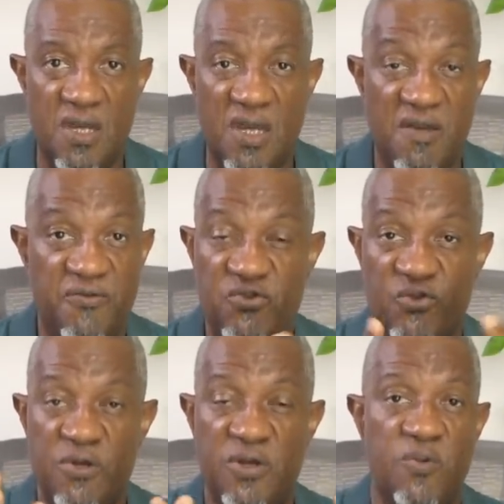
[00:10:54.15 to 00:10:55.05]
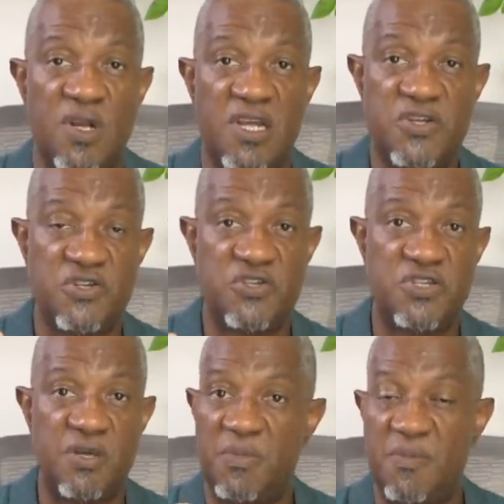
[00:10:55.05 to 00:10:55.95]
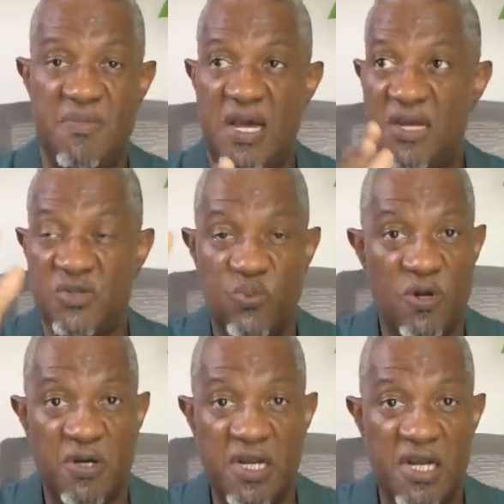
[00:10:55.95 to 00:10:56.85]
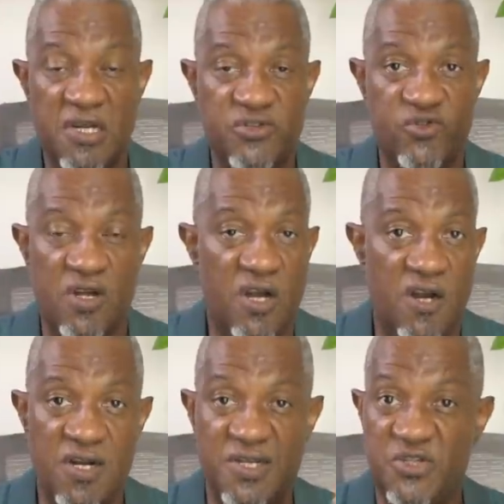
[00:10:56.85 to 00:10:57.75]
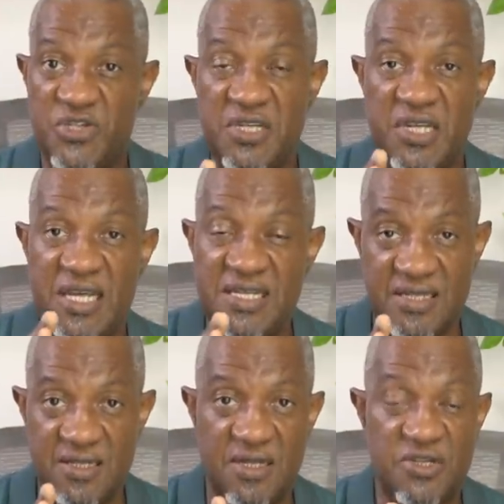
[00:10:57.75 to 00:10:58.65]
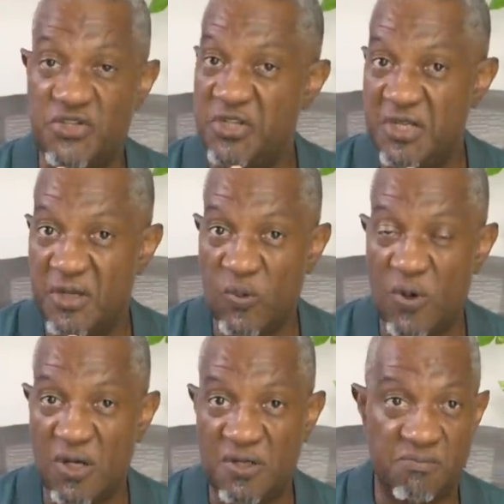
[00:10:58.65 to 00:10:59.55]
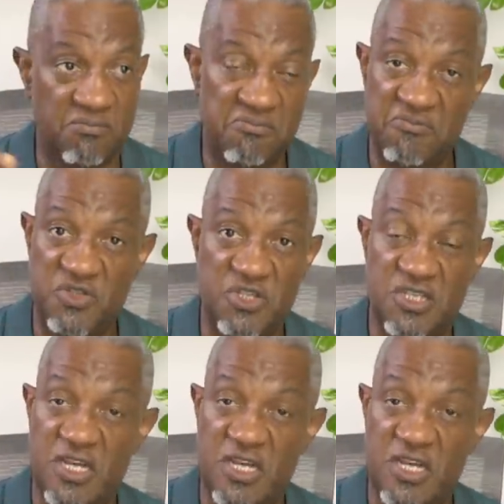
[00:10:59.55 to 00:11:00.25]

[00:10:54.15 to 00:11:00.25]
if during the relationship the man is working extra hard and she isn't and she can work, she's